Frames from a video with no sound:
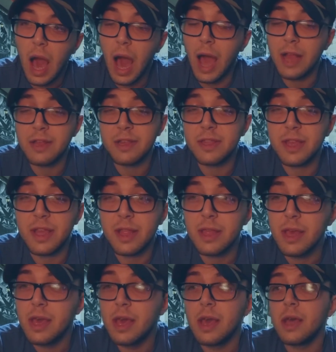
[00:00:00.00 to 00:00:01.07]
I just think
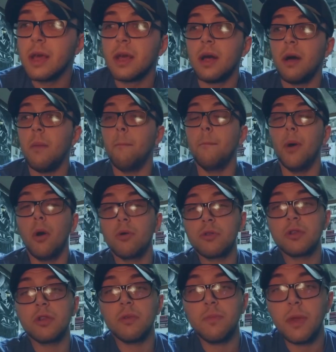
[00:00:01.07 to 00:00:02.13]

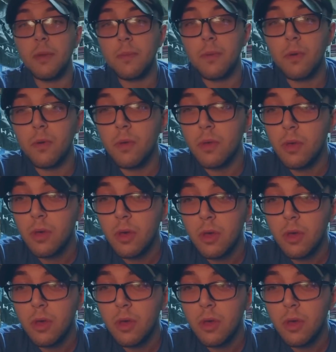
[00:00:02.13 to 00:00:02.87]
most of the people